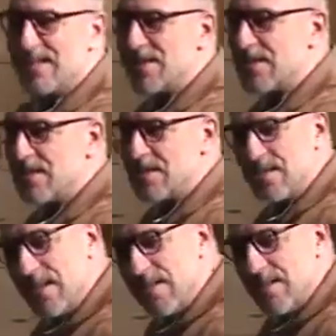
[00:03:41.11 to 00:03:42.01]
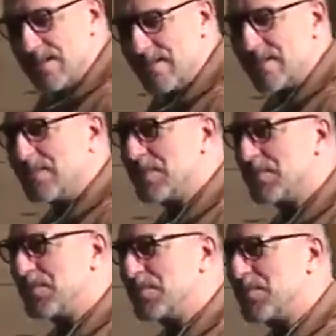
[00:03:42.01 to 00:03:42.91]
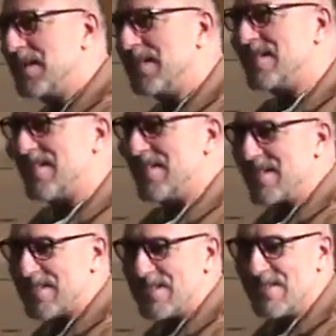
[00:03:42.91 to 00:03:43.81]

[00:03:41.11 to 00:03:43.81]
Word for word: Jason, just take it. Put it in the chair next to you.